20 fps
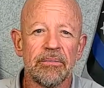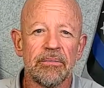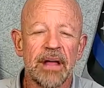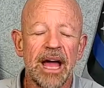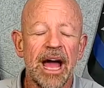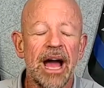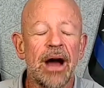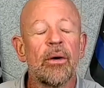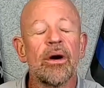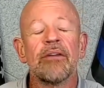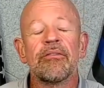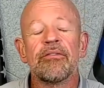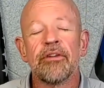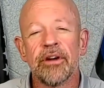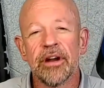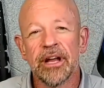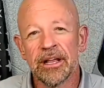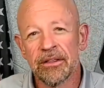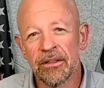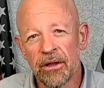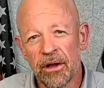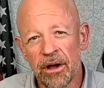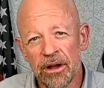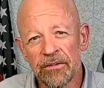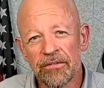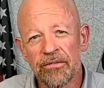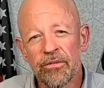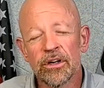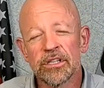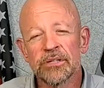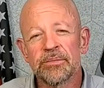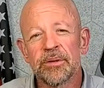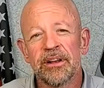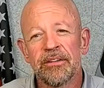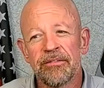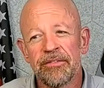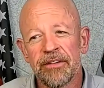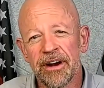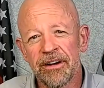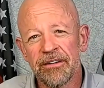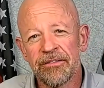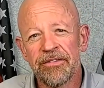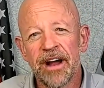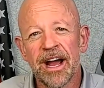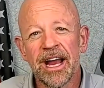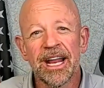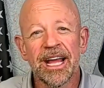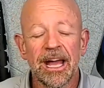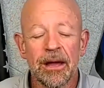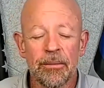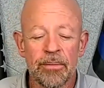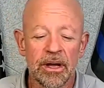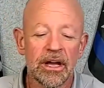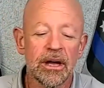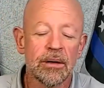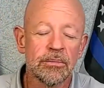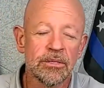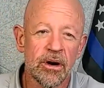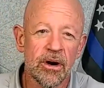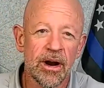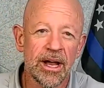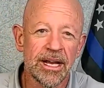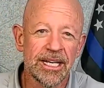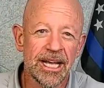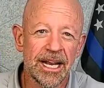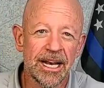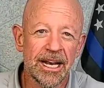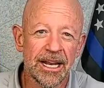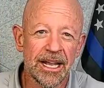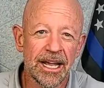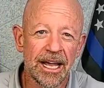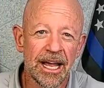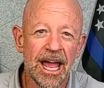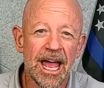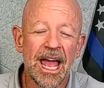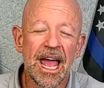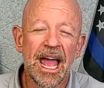However, in law enforcement and firefighting, it becomes our identity.